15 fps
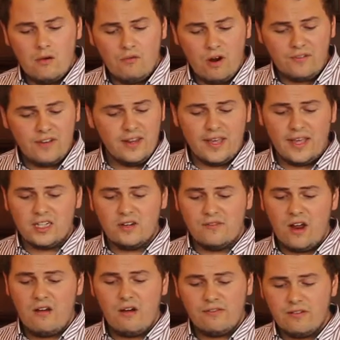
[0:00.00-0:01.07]
Rough indication
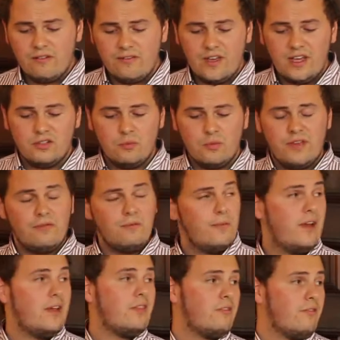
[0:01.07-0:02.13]
of our upfront fees will be from
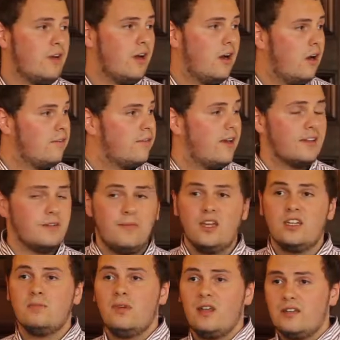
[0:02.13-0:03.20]
about
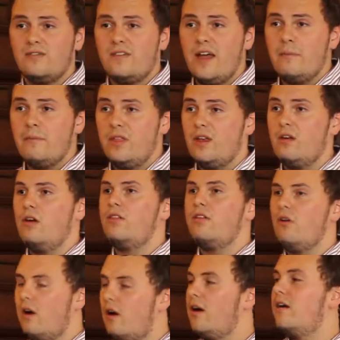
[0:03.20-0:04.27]
£3,500 plus VAT, but
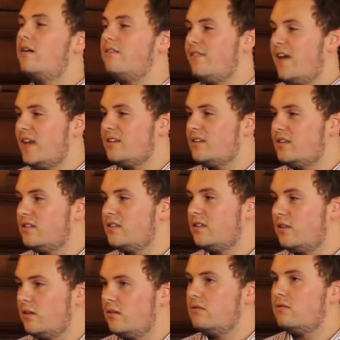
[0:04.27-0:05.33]
there are factors
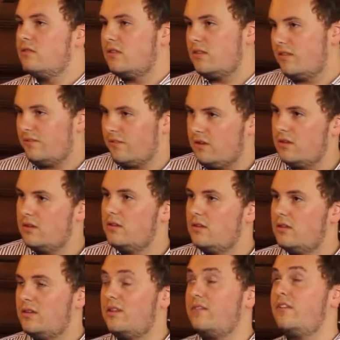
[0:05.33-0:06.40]
that
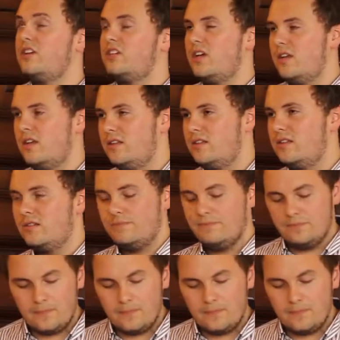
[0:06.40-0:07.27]
differentiate this.